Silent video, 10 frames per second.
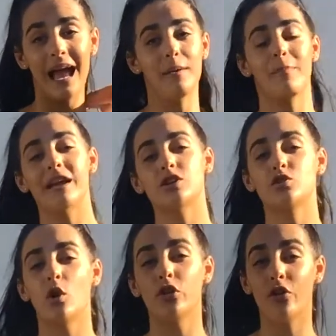and make
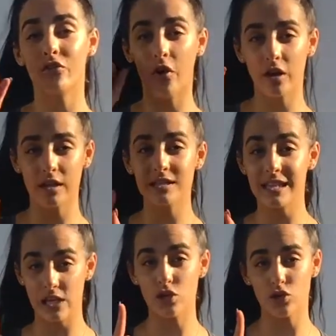sure that your
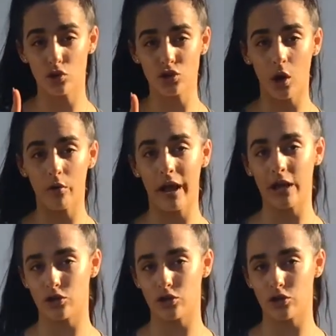focus is your shoulder